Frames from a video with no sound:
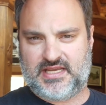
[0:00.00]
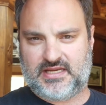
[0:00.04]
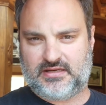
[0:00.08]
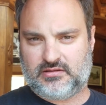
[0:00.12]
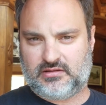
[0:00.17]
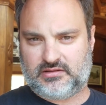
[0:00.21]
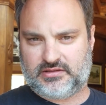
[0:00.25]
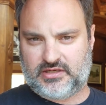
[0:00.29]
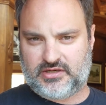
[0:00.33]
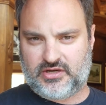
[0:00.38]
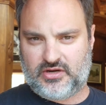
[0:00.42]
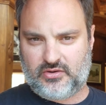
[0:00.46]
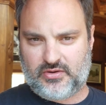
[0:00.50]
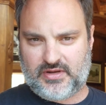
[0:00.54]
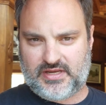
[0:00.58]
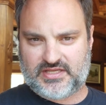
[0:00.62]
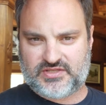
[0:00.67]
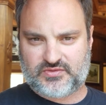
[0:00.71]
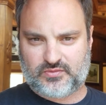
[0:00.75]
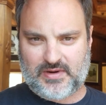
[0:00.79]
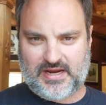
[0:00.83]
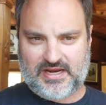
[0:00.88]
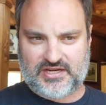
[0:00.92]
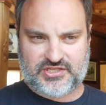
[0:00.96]
signal to
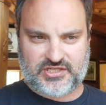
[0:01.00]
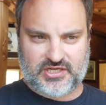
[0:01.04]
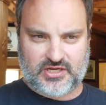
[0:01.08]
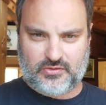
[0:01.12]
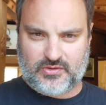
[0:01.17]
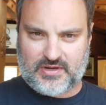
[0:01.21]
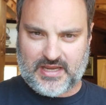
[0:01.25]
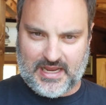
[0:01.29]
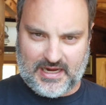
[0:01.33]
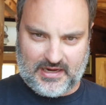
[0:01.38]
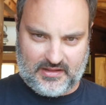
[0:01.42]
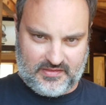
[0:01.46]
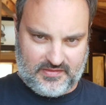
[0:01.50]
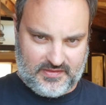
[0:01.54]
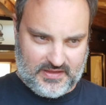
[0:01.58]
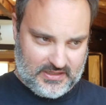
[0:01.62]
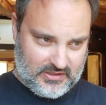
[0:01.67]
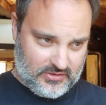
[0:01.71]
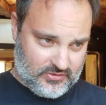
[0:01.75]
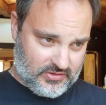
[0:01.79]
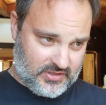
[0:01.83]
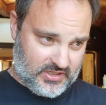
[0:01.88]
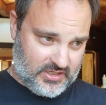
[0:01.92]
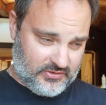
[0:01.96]
noise ratio kind of
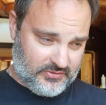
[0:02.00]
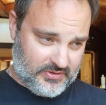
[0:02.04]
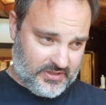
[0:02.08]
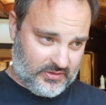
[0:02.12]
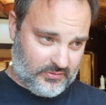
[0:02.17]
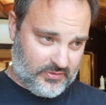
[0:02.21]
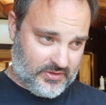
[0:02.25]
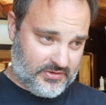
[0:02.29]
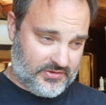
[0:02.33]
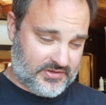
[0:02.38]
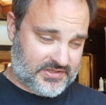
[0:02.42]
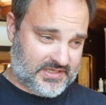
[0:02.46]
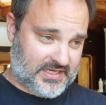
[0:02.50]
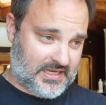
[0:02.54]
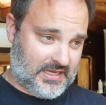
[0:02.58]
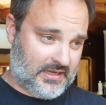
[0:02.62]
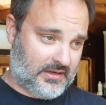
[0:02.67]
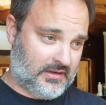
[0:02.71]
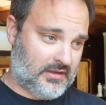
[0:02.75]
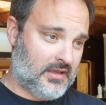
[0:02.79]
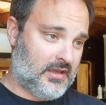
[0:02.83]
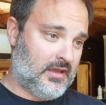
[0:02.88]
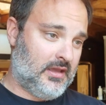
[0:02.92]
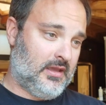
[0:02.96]
thing you're doing, where you're
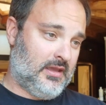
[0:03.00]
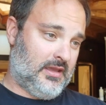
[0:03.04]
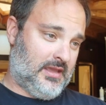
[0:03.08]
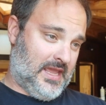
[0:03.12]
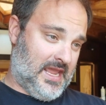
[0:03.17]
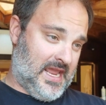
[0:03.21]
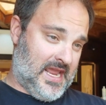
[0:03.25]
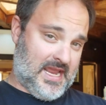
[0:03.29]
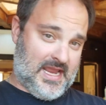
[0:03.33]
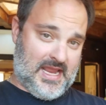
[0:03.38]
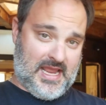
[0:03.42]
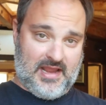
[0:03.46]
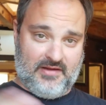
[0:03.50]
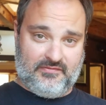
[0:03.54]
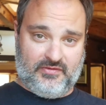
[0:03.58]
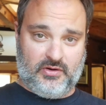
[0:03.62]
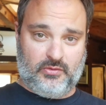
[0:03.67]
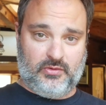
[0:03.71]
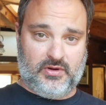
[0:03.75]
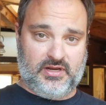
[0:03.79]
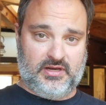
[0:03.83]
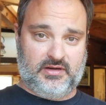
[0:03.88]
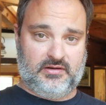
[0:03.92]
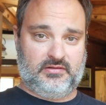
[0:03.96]
saying, hey,
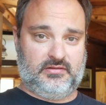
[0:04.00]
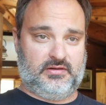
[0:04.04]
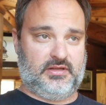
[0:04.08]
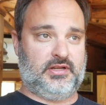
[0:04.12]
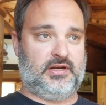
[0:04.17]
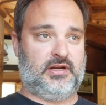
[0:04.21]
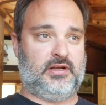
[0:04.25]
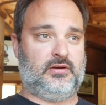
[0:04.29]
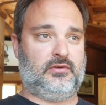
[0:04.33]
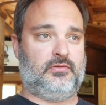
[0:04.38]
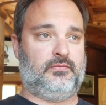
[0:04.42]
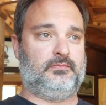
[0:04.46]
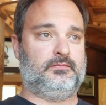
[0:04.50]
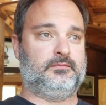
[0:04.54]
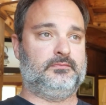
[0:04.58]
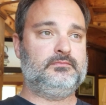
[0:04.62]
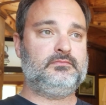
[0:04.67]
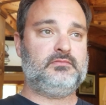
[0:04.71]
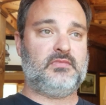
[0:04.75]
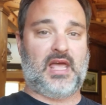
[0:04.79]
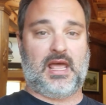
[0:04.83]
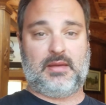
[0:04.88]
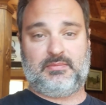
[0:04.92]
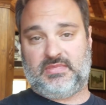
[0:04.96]
everyone,
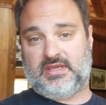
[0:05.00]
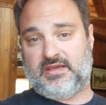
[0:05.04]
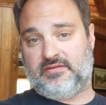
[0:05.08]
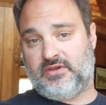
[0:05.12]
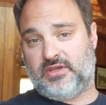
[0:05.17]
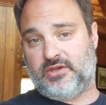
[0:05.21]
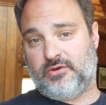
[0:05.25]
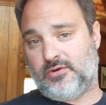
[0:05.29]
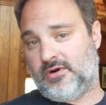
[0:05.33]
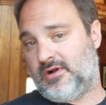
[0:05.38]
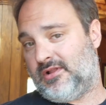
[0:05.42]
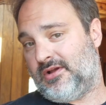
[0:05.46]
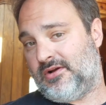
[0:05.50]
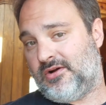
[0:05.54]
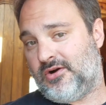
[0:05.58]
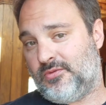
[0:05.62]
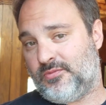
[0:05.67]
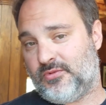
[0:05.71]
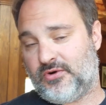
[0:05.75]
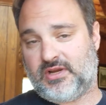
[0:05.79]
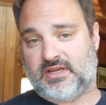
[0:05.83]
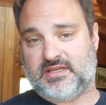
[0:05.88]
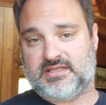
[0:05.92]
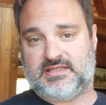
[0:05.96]
I'm giving you all a
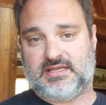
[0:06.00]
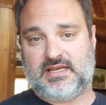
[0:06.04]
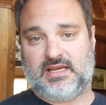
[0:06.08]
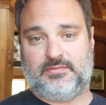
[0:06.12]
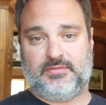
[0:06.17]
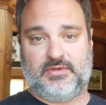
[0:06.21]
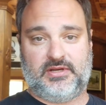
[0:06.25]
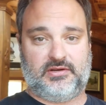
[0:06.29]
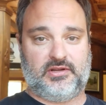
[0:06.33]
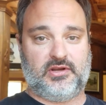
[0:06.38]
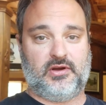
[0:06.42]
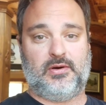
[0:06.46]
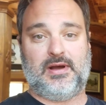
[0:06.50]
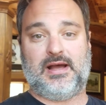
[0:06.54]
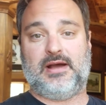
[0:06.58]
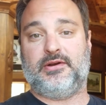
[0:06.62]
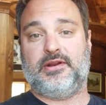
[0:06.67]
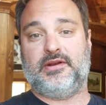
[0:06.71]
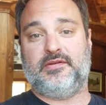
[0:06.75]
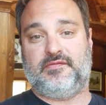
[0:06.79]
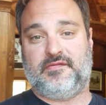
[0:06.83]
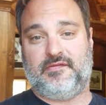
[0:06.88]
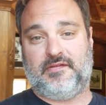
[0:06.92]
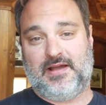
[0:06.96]
homework assignment. Go
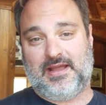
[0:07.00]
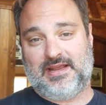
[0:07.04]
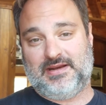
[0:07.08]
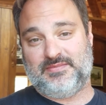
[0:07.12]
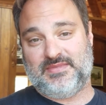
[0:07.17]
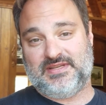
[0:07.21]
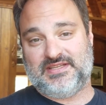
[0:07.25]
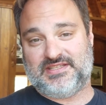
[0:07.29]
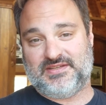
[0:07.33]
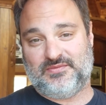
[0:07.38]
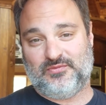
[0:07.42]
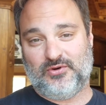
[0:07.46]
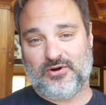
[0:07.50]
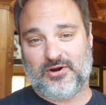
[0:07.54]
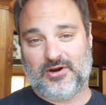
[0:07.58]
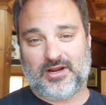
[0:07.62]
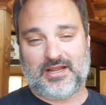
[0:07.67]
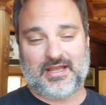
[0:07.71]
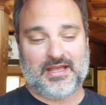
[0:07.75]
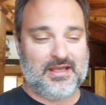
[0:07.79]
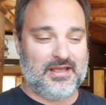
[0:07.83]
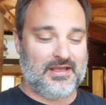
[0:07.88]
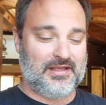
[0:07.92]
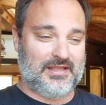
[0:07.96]
out and find me some
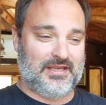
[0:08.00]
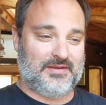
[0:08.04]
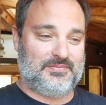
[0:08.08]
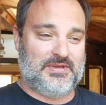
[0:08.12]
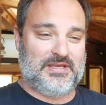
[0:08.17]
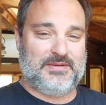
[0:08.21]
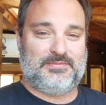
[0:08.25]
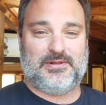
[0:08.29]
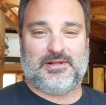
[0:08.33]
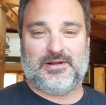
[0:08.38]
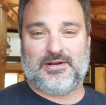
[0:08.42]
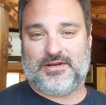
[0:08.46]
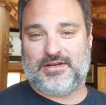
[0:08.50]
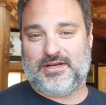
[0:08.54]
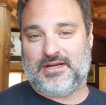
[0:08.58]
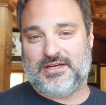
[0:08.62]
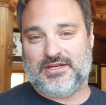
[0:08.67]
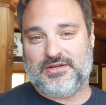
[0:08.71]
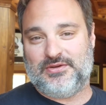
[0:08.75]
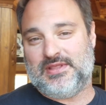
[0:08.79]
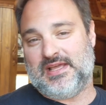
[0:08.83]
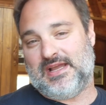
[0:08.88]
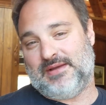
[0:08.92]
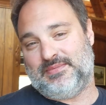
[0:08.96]
work. People aren't going
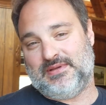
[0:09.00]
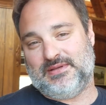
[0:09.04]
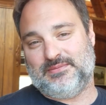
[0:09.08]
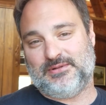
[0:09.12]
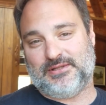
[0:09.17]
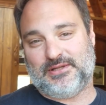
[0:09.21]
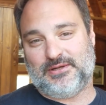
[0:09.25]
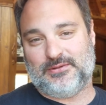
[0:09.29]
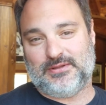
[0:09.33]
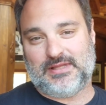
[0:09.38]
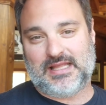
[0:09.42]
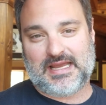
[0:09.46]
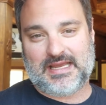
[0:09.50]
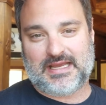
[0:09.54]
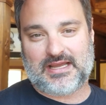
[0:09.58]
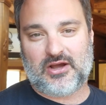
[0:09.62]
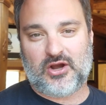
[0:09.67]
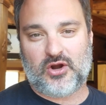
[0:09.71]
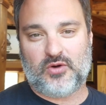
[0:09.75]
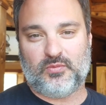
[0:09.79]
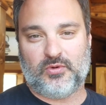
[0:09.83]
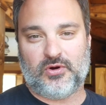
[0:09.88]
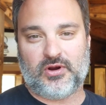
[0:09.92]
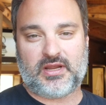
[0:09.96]
to do that. People don't like
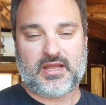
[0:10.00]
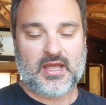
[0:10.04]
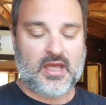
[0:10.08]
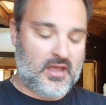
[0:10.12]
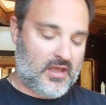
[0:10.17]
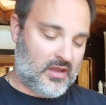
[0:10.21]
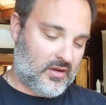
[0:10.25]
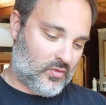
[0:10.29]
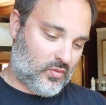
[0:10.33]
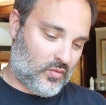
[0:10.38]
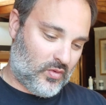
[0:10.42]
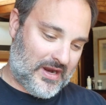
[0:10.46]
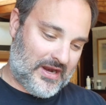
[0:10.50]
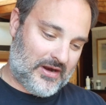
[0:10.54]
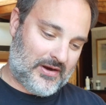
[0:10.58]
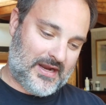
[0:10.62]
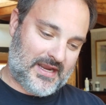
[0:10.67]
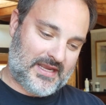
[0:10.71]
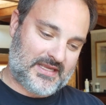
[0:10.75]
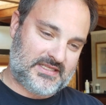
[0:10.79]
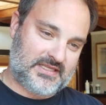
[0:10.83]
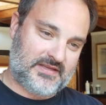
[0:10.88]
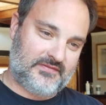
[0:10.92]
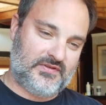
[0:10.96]
homework.
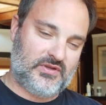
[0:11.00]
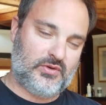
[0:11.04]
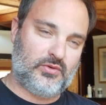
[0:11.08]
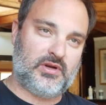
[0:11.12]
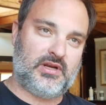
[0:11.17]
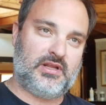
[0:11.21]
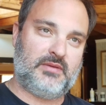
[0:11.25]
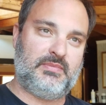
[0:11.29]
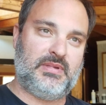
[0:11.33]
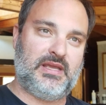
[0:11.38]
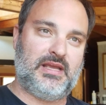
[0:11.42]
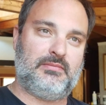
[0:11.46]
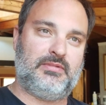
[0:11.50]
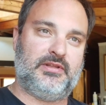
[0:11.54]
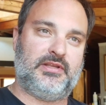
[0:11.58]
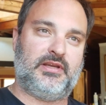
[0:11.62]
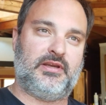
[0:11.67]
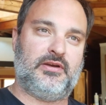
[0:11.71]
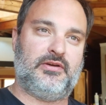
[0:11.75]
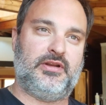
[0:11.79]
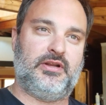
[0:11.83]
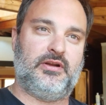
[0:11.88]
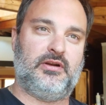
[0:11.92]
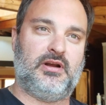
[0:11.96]
Whereas if you were to be able
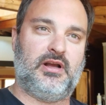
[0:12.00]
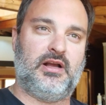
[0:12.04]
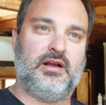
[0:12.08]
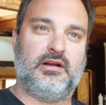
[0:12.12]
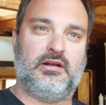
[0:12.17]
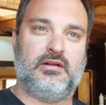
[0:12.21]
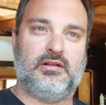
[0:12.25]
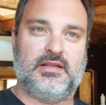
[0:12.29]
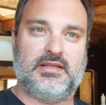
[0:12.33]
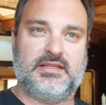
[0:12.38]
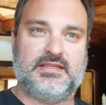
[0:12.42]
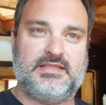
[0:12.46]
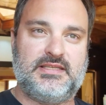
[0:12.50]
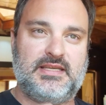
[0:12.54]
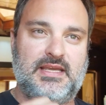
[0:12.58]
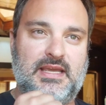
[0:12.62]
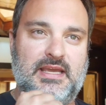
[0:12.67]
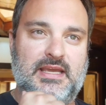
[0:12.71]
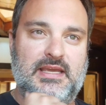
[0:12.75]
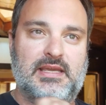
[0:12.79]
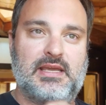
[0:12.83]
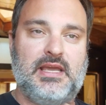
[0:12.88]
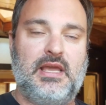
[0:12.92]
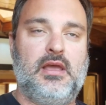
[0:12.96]
to go to your uncle and
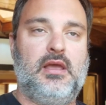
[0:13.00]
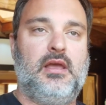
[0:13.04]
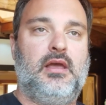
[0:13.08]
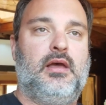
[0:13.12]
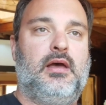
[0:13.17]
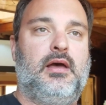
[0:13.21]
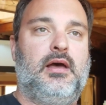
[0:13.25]
say,